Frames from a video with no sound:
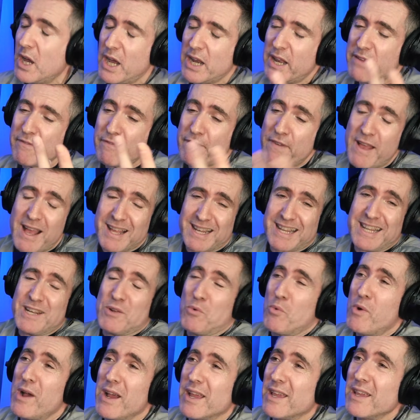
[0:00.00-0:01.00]
and in fact, in a
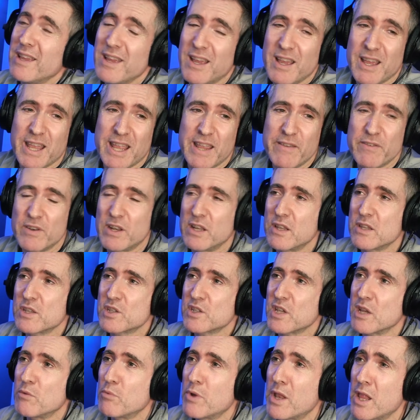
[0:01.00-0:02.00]
way, even in the
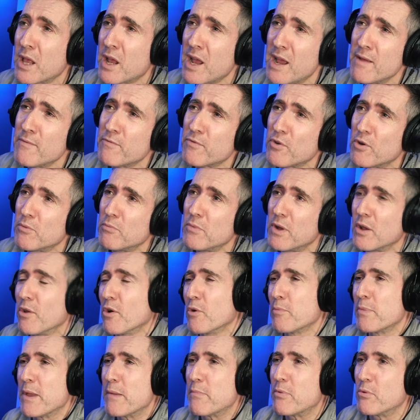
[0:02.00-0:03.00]
scene where they came from, a lot
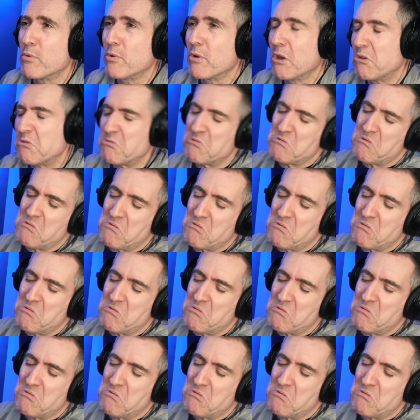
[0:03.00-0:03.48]
of people were like...